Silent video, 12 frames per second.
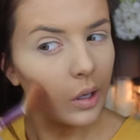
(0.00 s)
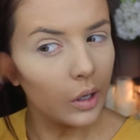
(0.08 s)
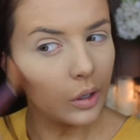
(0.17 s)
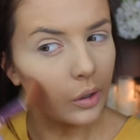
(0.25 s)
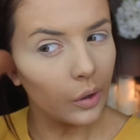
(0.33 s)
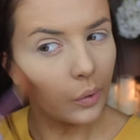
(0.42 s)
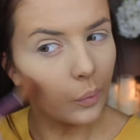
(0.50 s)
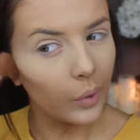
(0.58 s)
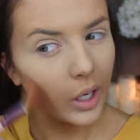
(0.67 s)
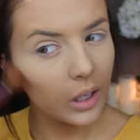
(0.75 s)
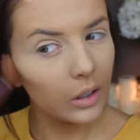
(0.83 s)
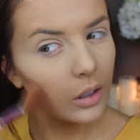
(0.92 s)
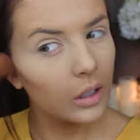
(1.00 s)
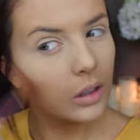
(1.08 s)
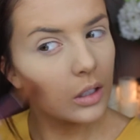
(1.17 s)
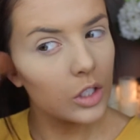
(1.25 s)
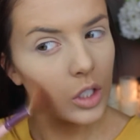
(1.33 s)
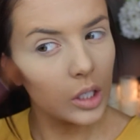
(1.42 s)
And go right underneath
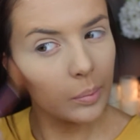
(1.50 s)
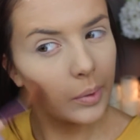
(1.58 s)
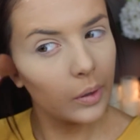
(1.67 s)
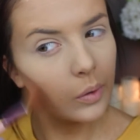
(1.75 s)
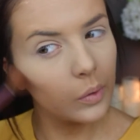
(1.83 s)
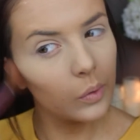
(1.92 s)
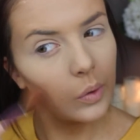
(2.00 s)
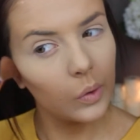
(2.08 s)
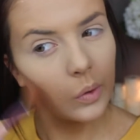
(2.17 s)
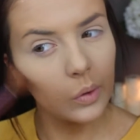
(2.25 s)
the cheekbone.